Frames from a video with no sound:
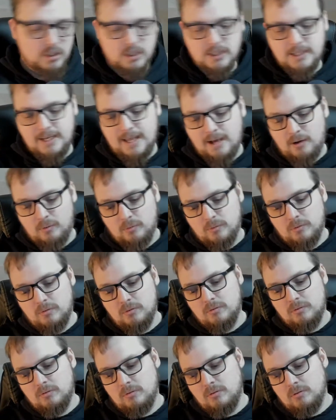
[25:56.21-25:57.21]
Now,
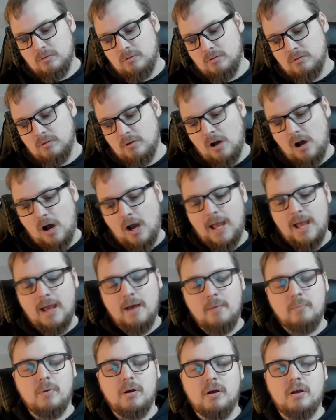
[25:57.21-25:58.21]
I
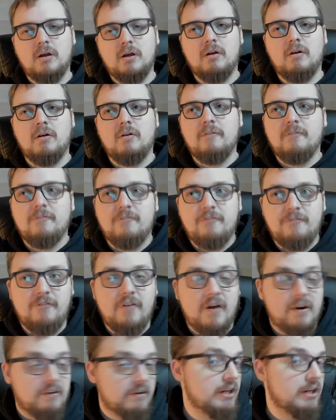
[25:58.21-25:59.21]
am
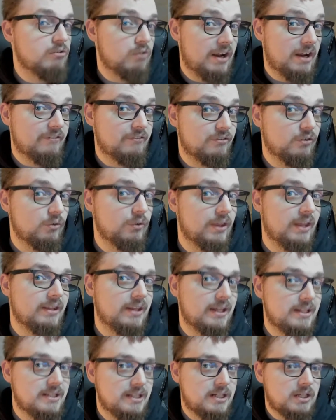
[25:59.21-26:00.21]
very grateful that
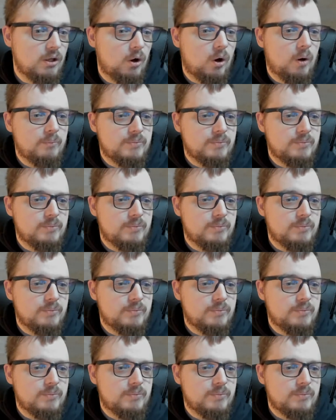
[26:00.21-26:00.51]
they didn't opt